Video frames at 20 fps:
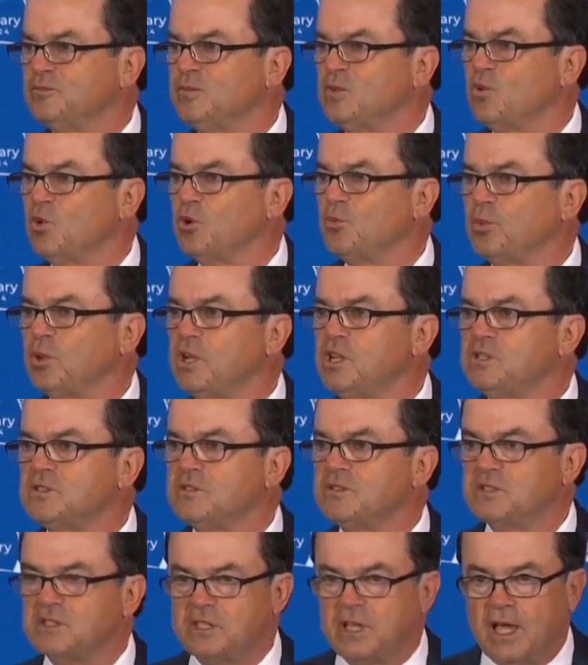We're pleased
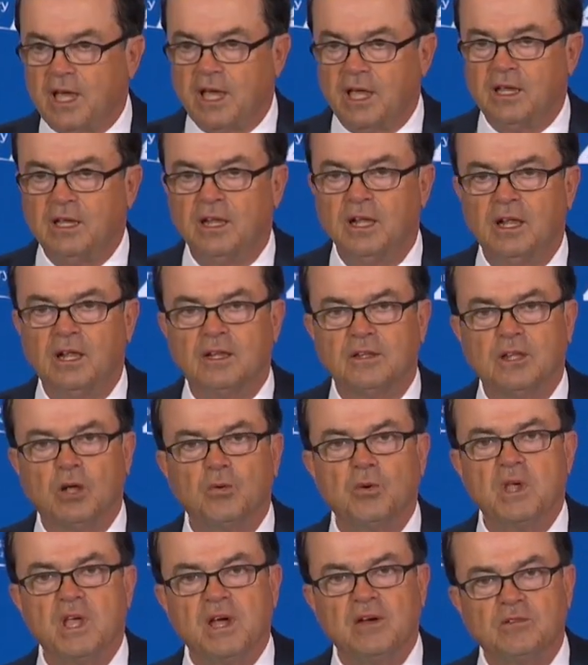to say that
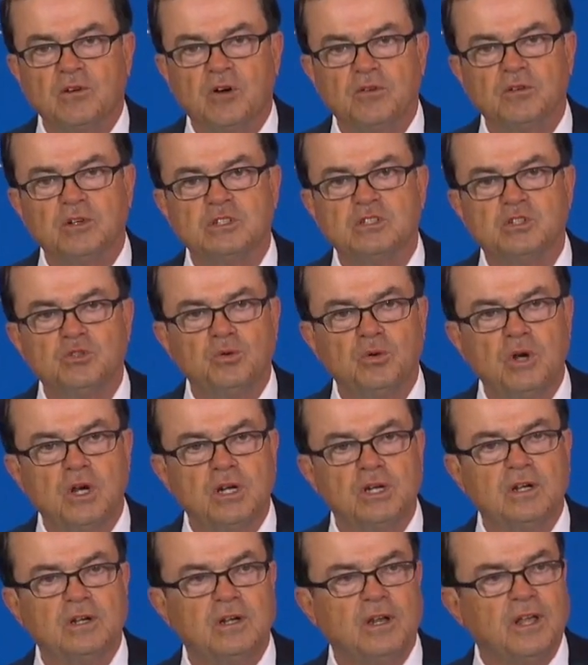we have over two
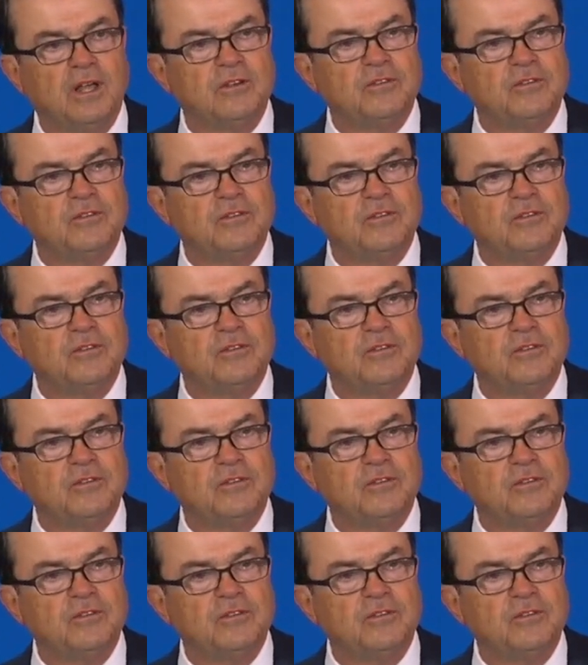hundred